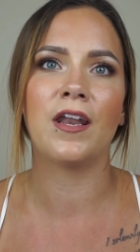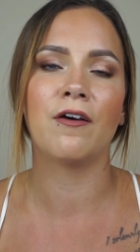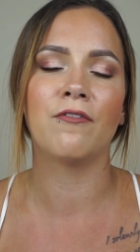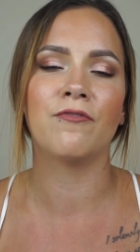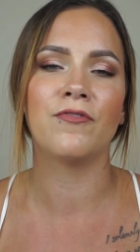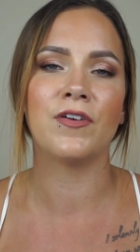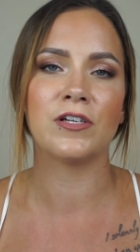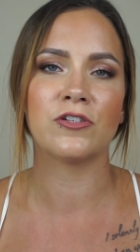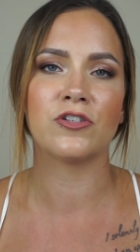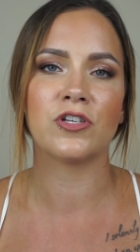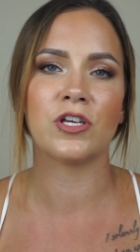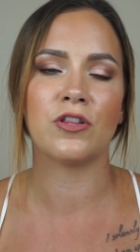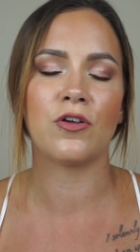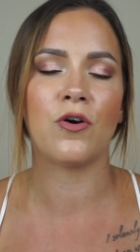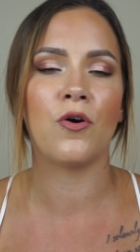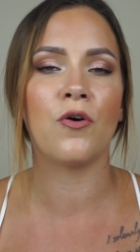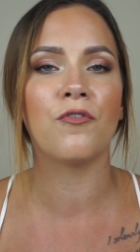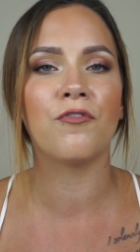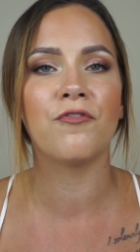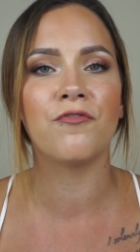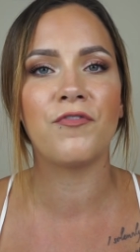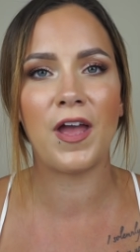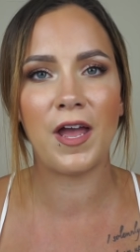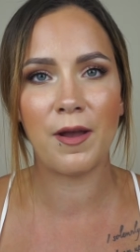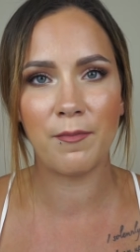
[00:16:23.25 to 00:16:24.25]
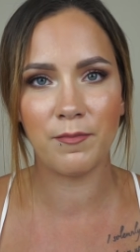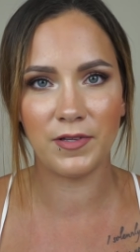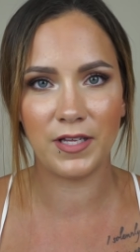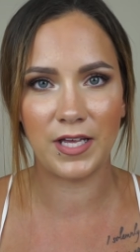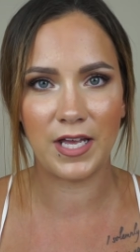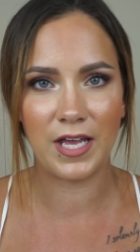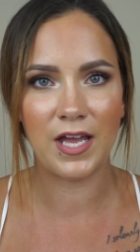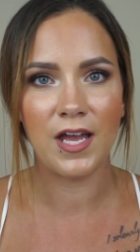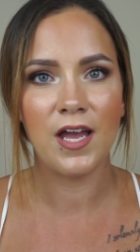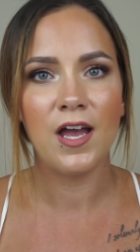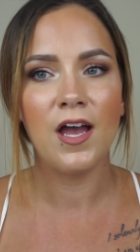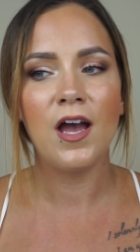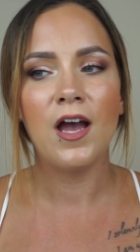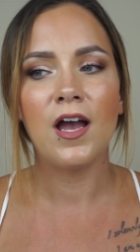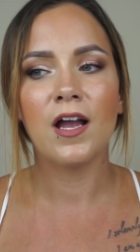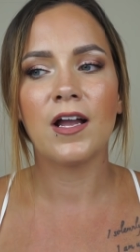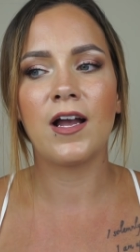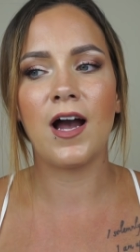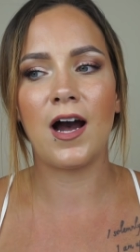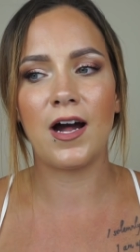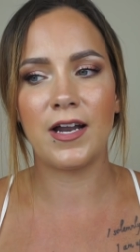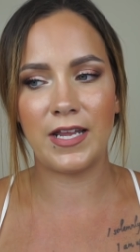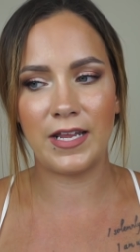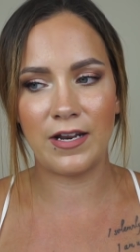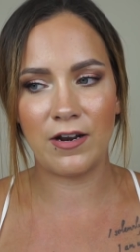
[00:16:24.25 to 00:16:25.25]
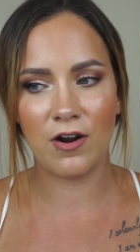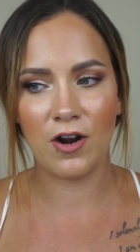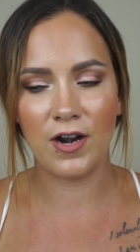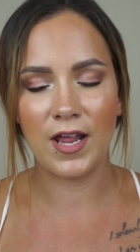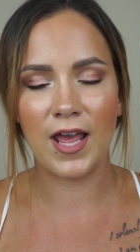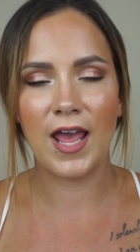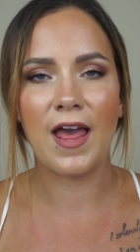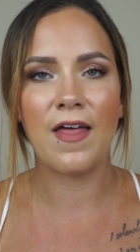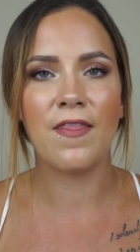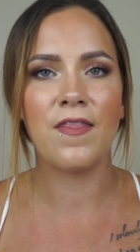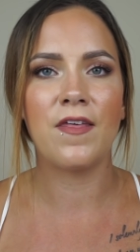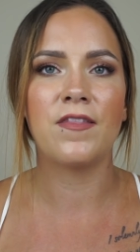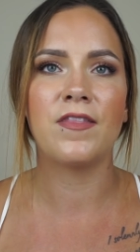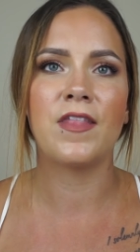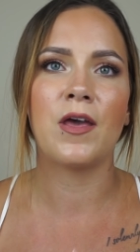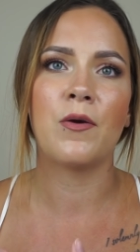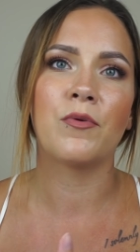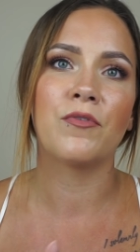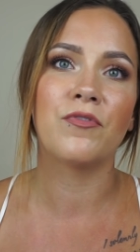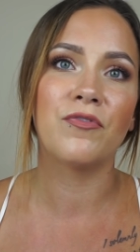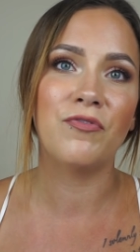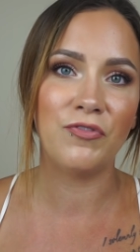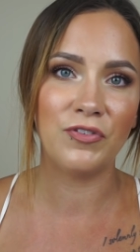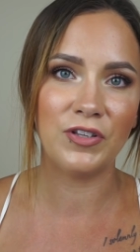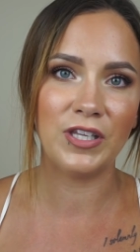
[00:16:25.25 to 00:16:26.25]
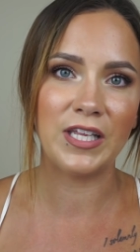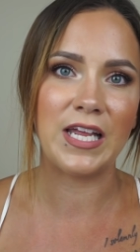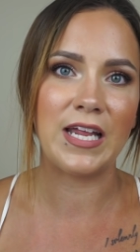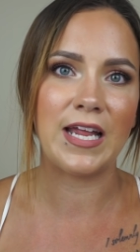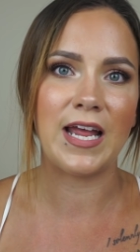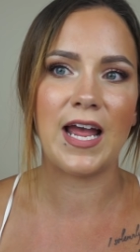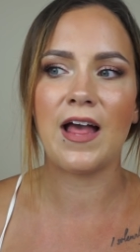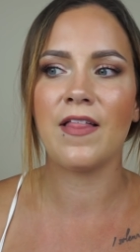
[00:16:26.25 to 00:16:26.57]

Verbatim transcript: eventually the whole family got in on it and then they would flee.